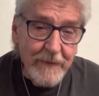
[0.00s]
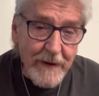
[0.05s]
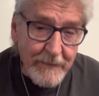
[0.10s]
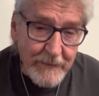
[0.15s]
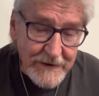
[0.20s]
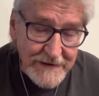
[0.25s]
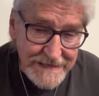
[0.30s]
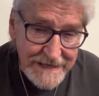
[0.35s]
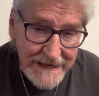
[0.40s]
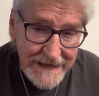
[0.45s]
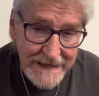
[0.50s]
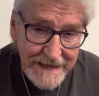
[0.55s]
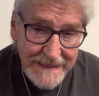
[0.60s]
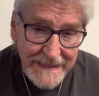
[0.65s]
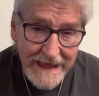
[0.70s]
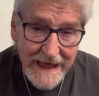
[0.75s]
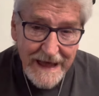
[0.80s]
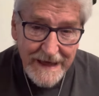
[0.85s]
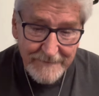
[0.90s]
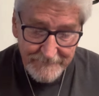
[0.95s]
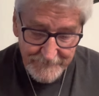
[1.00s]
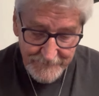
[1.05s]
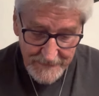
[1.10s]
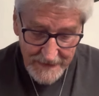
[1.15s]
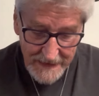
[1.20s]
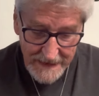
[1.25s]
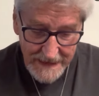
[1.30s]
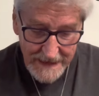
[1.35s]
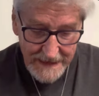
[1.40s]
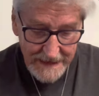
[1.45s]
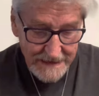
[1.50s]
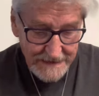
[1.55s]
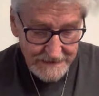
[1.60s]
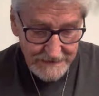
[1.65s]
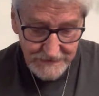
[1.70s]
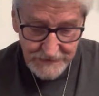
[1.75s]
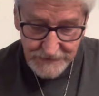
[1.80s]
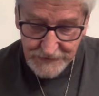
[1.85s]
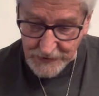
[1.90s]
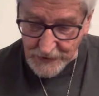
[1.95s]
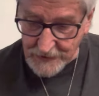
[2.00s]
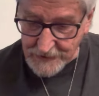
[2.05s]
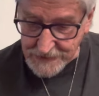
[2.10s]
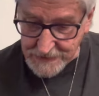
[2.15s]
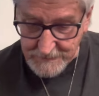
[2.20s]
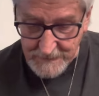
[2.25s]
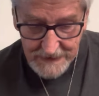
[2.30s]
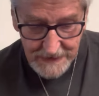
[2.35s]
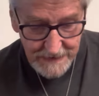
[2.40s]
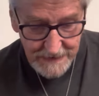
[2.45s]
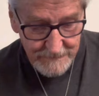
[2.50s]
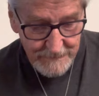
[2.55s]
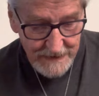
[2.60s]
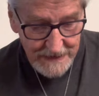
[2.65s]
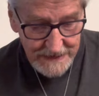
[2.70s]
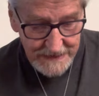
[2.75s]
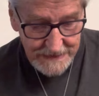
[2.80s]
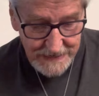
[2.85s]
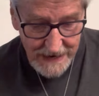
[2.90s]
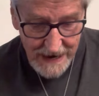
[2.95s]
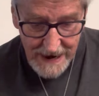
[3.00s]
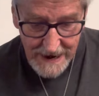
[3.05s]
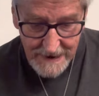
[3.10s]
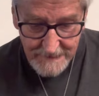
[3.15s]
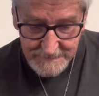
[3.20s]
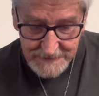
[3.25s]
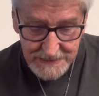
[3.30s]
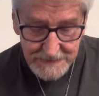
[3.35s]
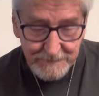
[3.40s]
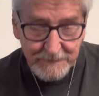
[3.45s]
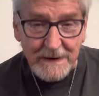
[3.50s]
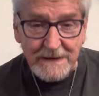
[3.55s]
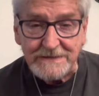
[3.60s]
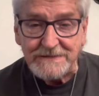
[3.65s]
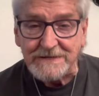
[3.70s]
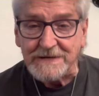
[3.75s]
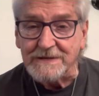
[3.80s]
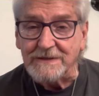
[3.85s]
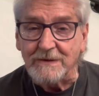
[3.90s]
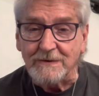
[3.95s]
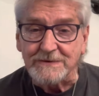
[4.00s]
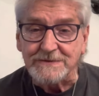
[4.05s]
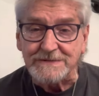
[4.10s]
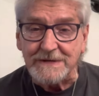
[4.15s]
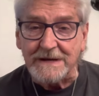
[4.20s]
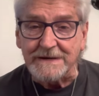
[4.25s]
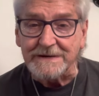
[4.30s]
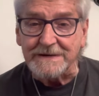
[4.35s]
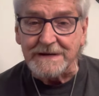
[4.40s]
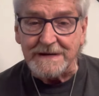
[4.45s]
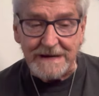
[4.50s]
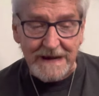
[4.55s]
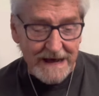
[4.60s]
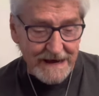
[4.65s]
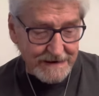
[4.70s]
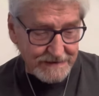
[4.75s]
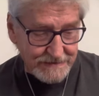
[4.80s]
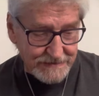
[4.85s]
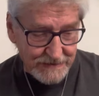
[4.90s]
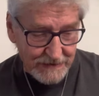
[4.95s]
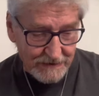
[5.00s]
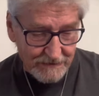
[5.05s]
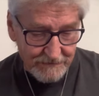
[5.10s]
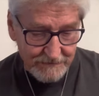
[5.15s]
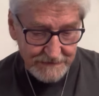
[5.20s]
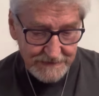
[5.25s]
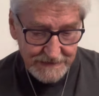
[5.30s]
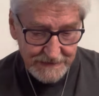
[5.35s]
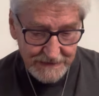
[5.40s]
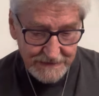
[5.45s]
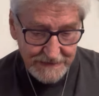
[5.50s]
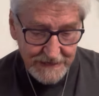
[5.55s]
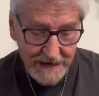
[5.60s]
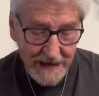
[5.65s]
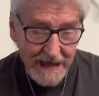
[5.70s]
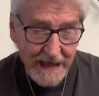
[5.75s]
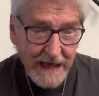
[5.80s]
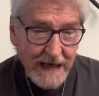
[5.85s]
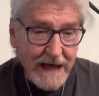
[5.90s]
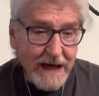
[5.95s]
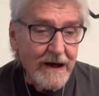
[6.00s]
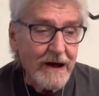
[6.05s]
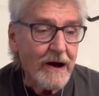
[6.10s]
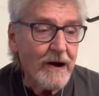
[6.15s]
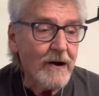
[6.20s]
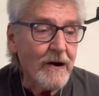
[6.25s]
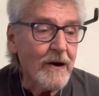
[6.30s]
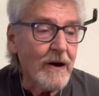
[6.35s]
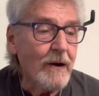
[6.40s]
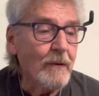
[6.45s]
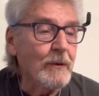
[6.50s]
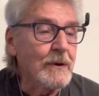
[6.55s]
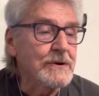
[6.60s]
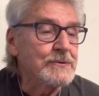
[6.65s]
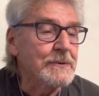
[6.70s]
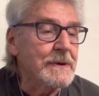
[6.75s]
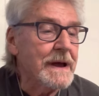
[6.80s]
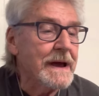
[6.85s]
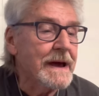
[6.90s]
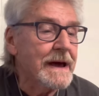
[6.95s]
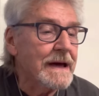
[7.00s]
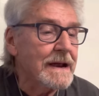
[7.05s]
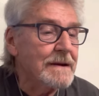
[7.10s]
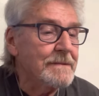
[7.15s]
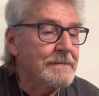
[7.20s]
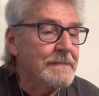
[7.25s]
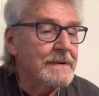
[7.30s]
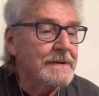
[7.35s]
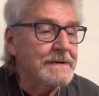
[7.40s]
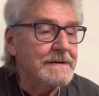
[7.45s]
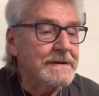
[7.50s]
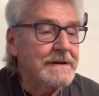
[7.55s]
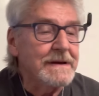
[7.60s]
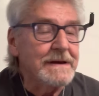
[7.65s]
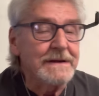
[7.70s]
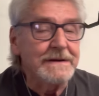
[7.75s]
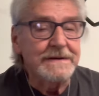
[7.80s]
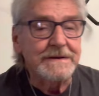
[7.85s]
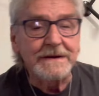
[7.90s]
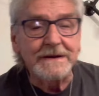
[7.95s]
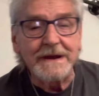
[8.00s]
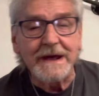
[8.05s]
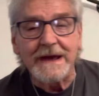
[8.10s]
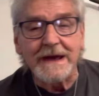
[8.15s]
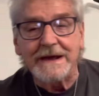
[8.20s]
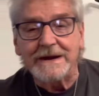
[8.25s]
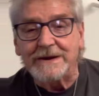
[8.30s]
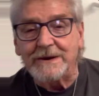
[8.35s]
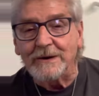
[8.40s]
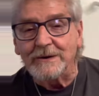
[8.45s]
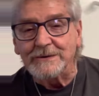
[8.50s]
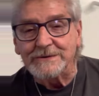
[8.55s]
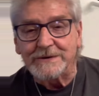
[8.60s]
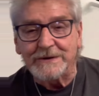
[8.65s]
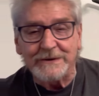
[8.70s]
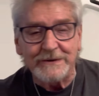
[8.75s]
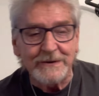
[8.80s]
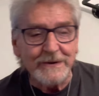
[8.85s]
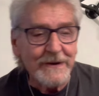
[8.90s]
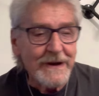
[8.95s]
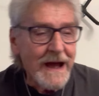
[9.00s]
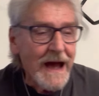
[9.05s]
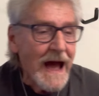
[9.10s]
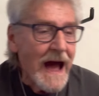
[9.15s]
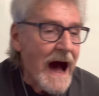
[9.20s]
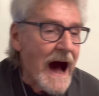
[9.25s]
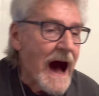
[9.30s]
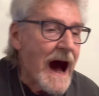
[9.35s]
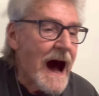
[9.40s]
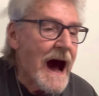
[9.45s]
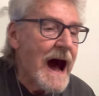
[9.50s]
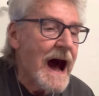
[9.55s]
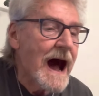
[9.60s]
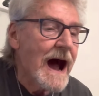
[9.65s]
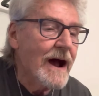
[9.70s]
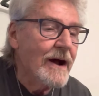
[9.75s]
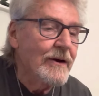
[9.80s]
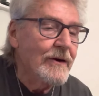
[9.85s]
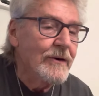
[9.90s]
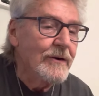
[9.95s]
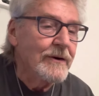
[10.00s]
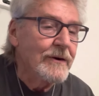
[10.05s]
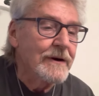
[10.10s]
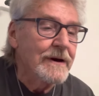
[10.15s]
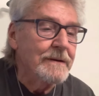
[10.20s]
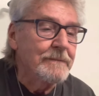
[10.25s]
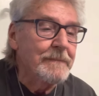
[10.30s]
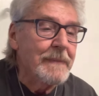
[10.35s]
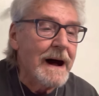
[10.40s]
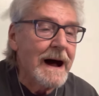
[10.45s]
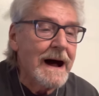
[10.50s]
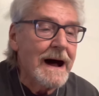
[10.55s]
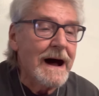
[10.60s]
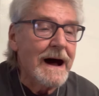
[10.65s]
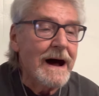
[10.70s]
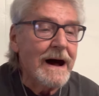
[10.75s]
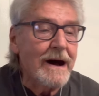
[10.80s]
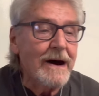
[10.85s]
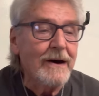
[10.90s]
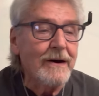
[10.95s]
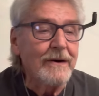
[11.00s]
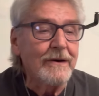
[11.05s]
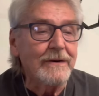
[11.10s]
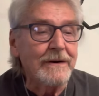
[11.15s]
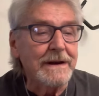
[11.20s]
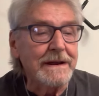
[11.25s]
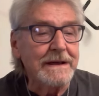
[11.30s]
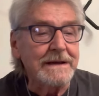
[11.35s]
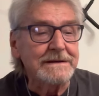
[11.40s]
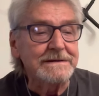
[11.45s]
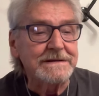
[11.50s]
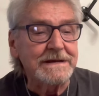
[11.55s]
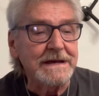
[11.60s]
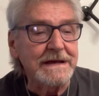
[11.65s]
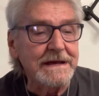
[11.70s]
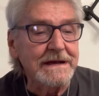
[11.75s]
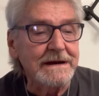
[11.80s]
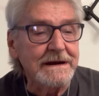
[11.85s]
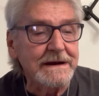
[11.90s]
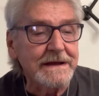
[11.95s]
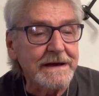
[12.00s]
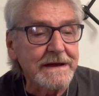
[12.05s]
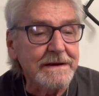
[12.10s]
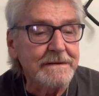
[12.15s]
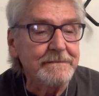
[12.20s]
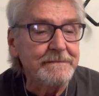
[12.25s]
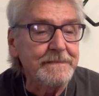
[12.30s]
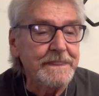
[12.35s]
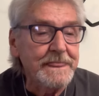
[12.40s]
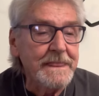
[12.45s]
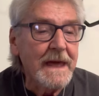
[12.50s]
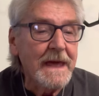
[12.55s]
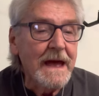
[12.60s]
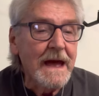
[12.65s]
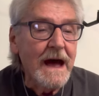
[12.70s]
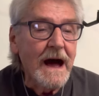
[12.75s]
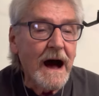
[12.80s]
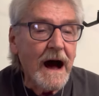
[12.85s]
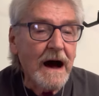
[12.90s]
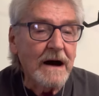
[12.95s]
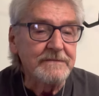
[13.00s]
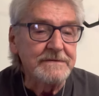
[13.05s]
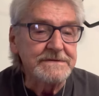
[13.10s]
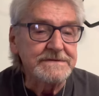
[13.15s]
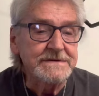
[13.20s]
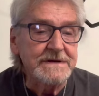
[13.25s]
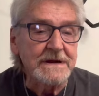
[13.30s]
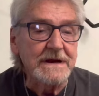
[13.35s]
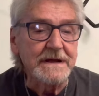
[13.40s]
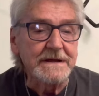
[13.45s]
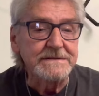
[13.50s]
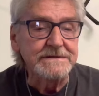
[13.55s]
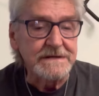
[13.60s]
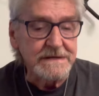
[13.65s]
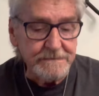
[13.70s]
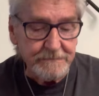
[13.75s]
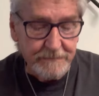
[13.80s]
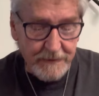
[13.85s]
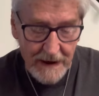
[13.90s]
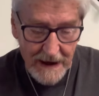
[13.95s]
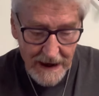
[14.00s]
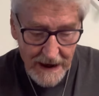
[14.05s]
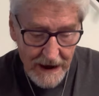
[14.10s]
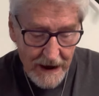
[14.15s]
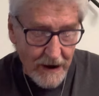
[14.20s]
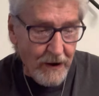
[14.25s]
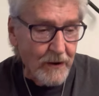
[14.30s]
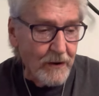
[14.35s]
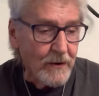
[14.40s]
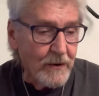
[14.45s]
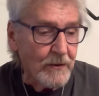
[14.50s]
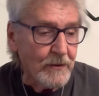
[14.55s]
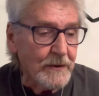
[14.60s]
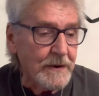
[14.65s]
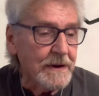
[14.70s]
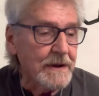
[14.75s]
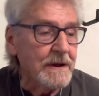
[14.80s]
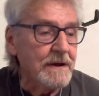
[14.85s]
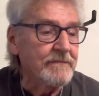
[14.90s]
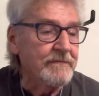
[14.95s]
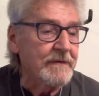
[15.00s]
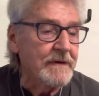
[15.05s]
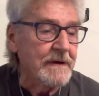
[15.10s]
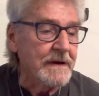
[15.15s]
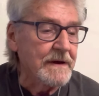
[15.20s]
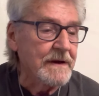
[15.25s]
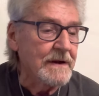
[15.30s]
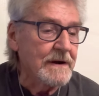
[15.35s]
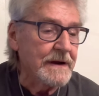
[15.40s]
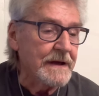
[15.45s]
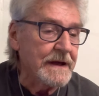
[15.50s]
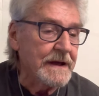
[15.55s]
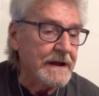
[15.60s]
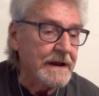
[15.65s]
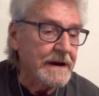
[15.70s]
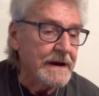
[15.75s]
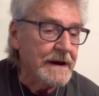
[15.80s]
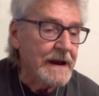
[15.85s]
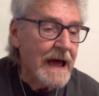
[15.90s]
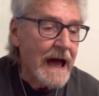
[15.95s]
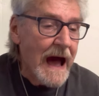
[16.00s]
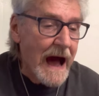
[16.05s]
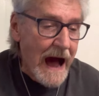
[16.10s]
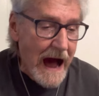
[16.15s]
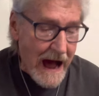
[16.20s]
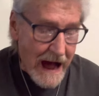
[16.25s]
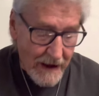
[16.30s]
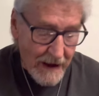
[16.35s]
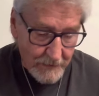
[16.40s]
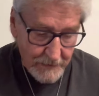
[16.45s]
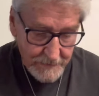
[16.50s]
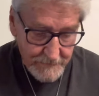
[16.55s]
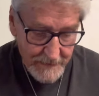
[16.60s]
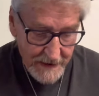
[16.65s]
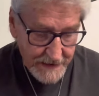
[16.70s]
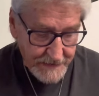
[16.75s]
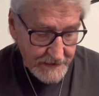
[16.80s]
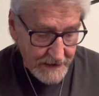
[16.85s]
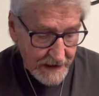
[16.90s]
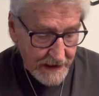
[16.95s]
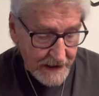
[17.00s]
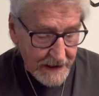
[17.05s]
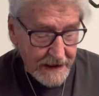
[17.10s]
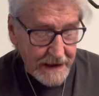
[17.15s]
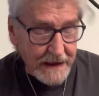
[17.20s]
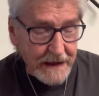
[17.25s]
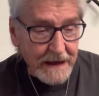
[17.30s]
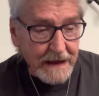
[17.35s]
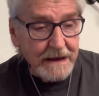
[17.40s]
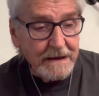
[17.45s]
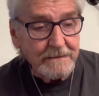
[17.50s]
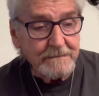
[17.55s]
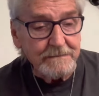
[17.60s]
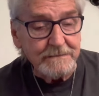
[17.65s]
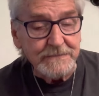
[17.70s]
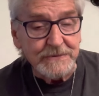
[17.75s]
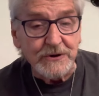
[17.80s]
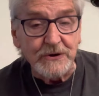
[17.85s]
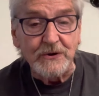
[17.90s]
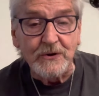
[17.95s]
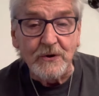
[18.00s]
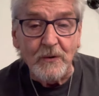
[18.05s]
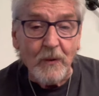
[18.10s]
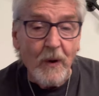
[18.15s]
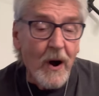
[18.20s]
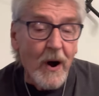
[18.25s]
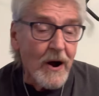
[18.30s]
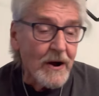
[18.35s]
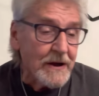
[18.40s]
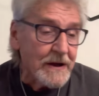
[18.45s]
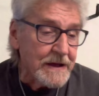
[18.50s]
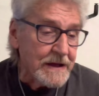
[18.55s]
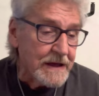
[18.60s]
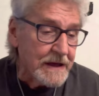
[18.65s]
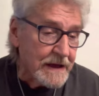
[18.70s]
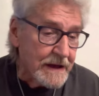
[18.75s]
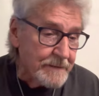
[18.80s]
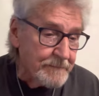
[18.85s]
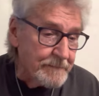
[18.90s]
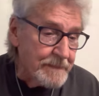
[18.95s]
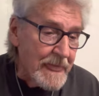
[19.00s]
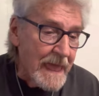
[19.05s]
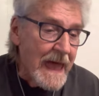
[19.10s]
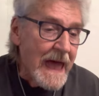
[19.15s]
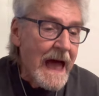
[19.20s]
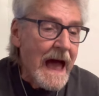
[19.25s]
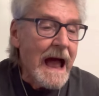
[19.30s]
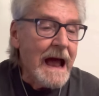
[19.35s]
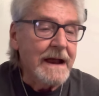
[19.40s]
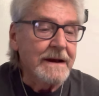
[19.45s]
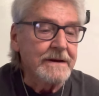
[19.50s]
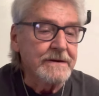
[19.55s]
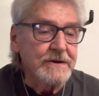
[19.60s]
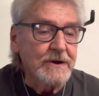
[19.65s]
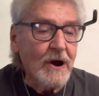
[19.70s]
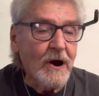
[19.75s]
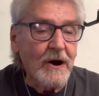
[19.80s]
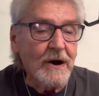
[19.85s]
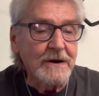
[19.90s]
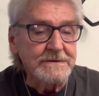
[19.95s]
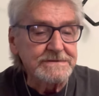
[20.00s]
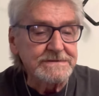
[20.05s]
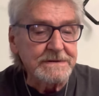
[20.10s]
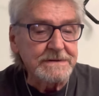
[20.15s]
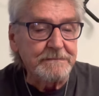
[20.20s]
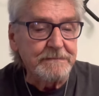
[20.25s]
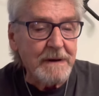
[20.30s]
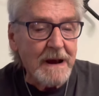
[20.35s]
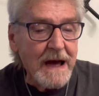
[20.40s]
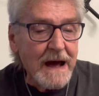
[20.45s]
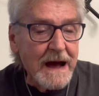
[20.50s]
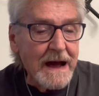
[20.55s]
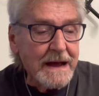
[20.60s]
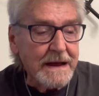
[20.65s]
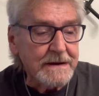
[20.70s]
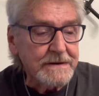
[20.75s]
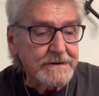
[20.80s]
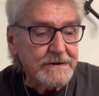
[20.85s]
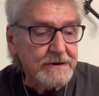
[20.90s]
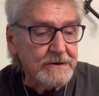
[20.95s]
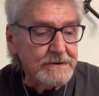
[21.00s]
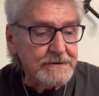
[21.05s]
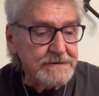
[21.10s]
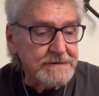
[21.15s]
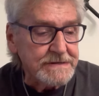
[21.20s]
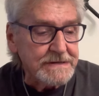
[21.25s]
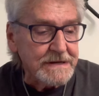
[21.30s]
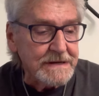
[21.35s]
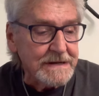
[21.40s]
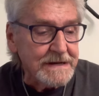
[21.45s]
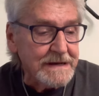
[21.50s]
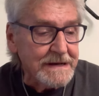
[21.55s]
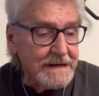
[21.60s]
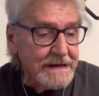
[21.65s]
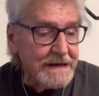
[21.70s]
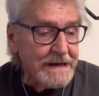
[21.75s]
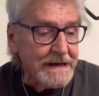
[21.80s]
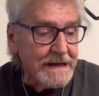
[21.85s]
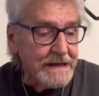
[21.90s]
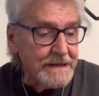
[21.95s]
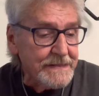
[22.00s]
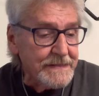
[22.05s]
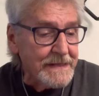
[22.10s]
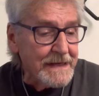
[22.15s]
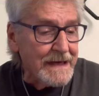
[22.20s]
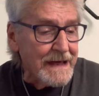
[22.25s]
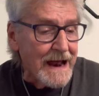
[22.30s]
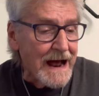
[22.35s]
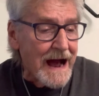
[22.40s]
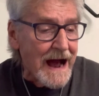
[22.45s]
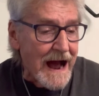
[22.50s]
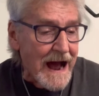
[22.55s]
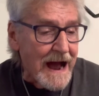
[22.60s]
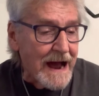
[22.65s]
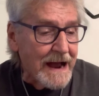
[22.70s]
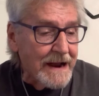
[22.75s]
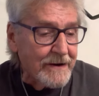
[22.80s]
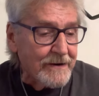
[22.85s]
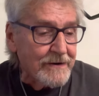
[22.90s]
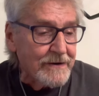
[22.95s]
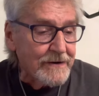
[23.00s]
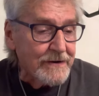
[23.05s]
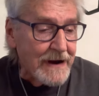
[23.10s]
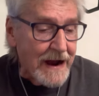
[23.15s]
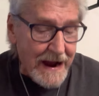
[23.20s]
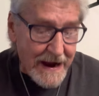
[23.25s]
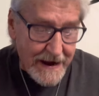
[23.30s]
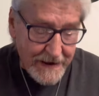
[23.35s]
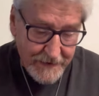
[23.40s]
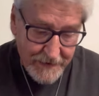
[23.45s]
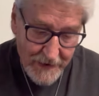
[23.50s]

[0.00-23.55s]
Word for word: remember singing that church many, many times, especially those Sunday night services. Oh, I wish we had them again today, don't you? I heard about his healing, of his cleansing power revealing, how he made the lame to walk again and caused the blind to see. Then I heard, I